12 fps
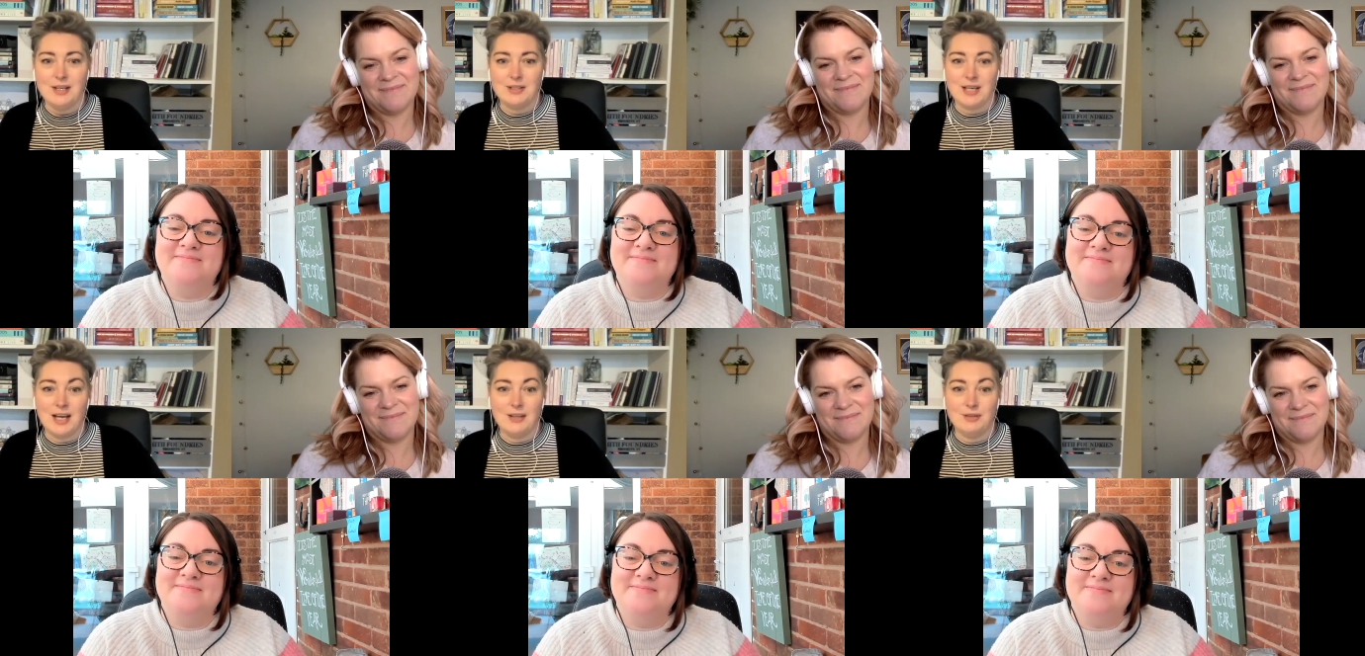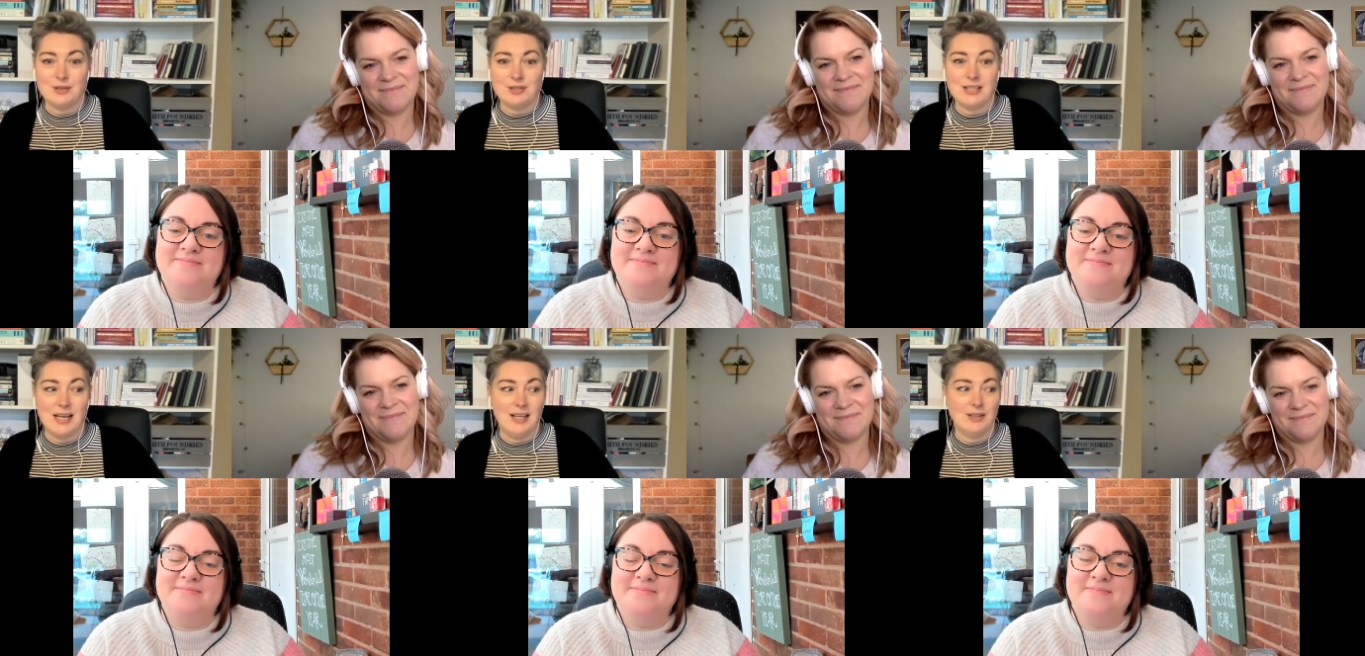Speaker 1: to
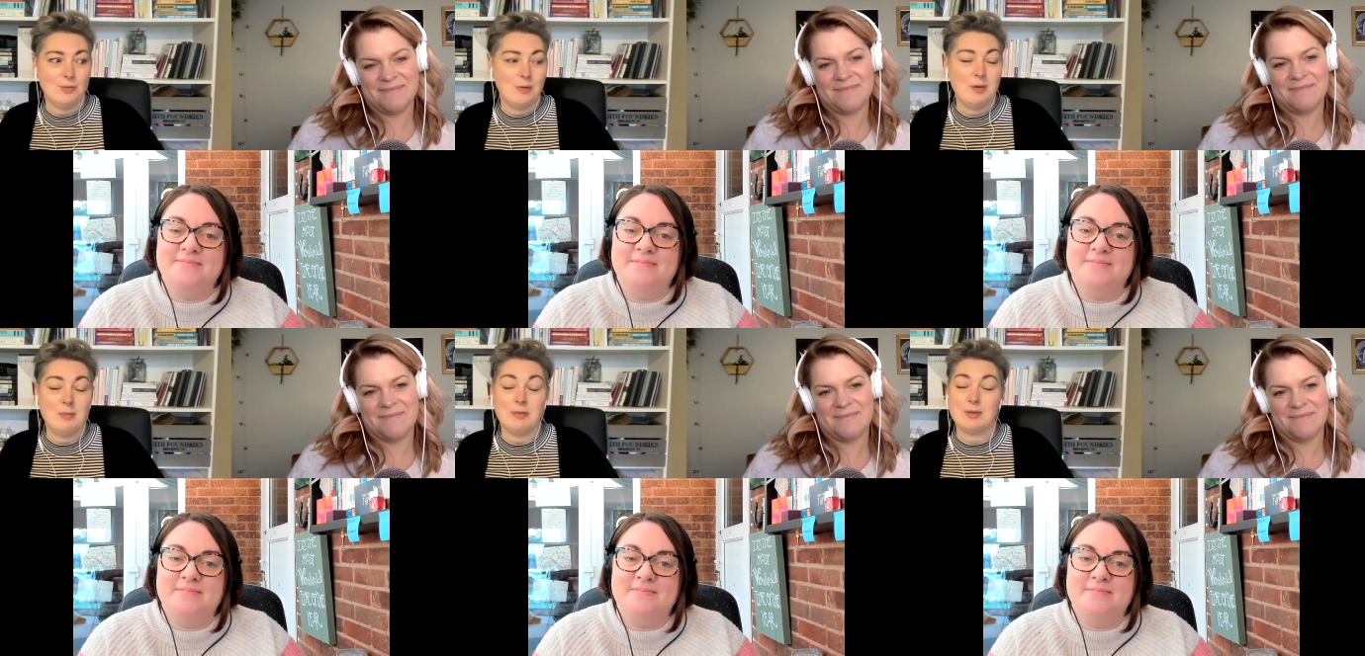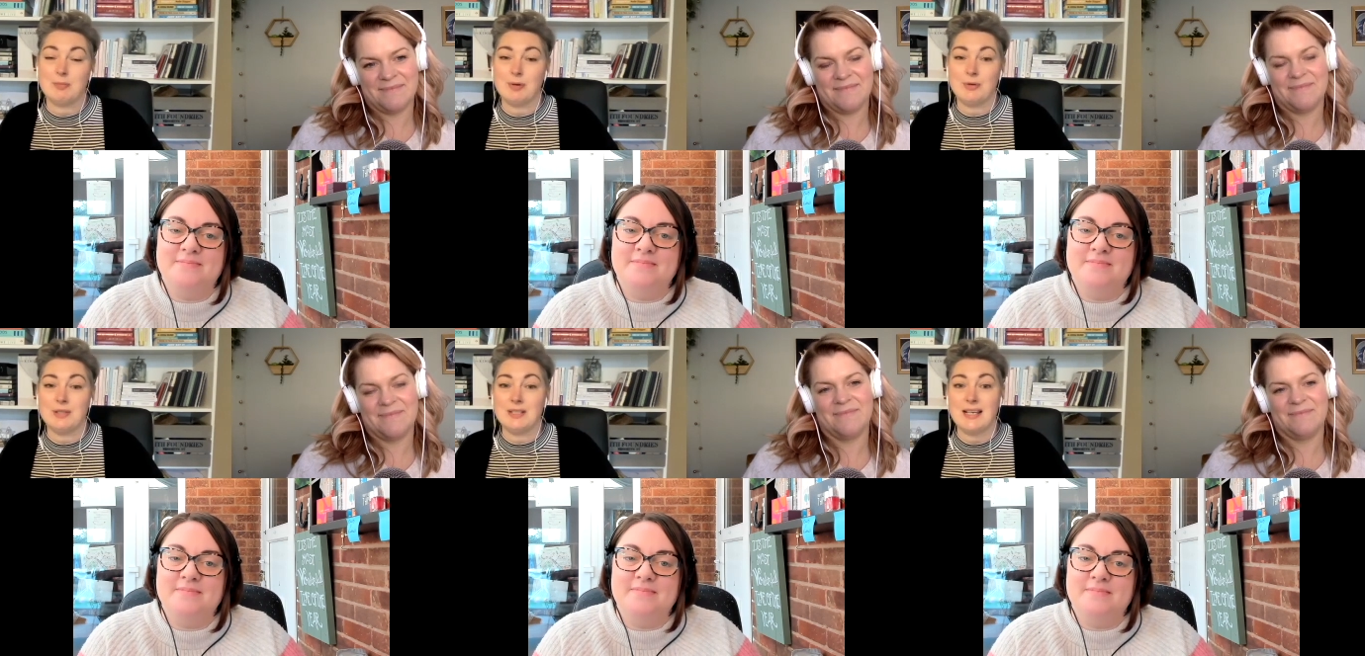understand what people's
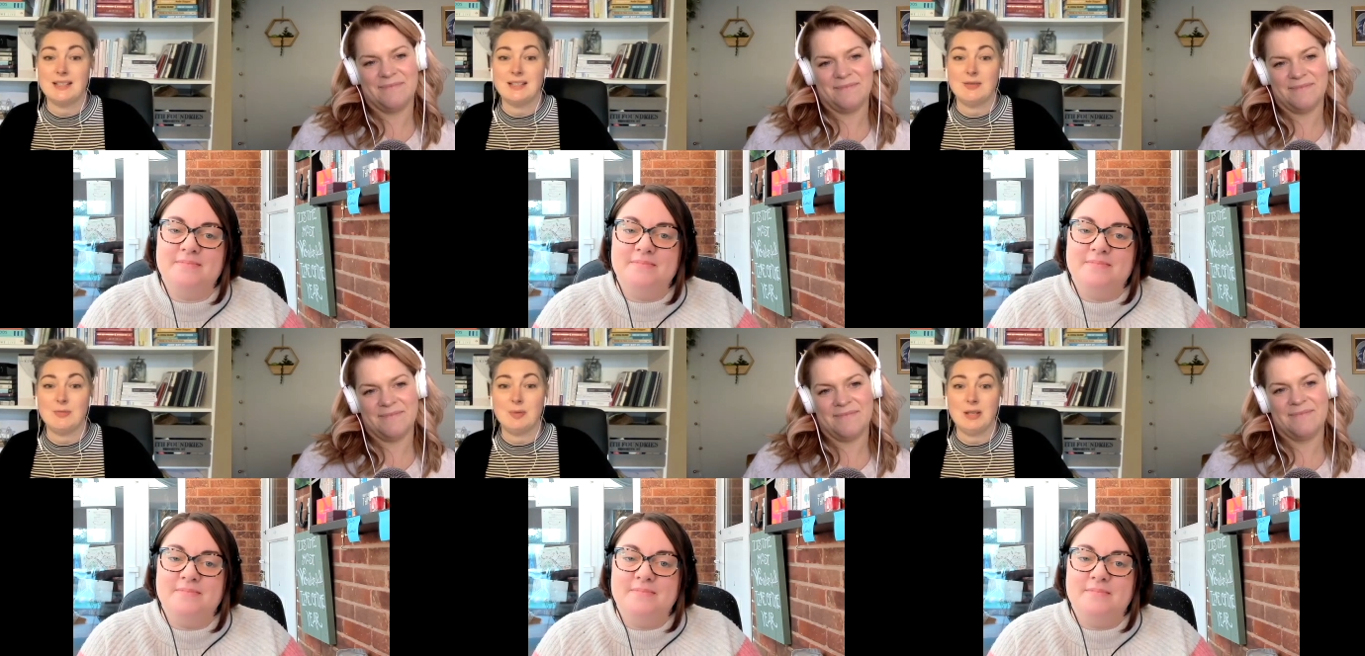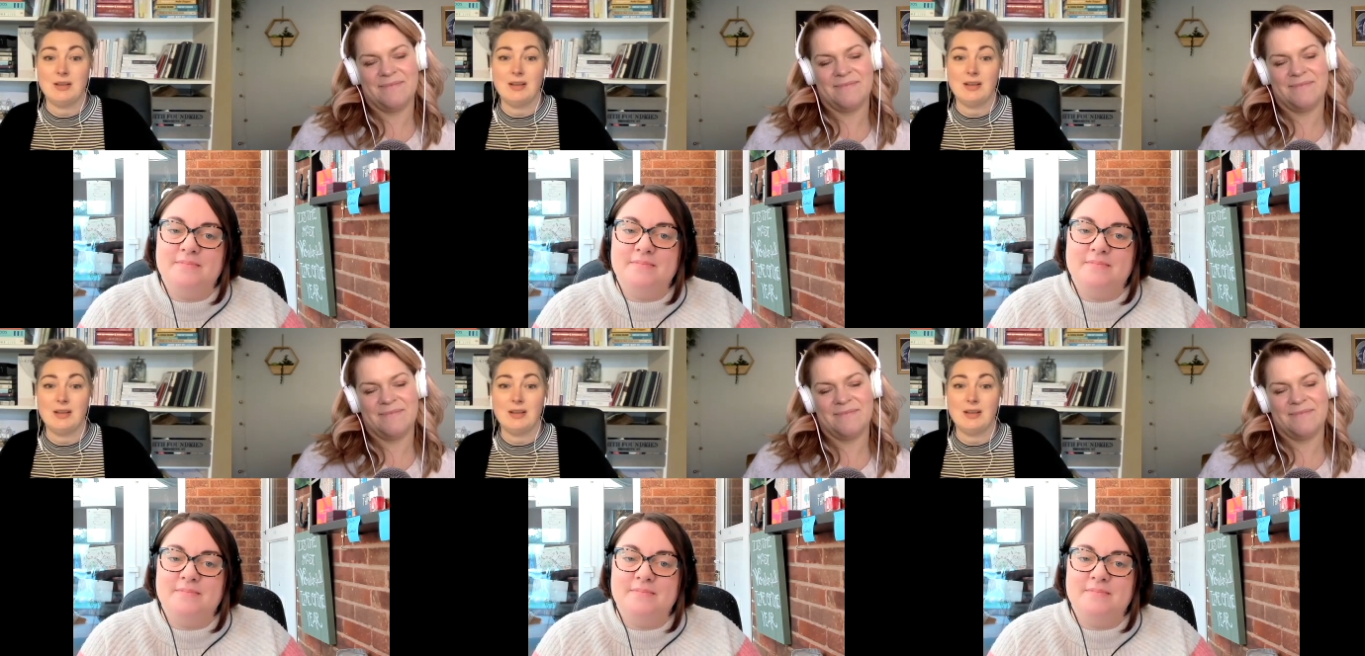processes have been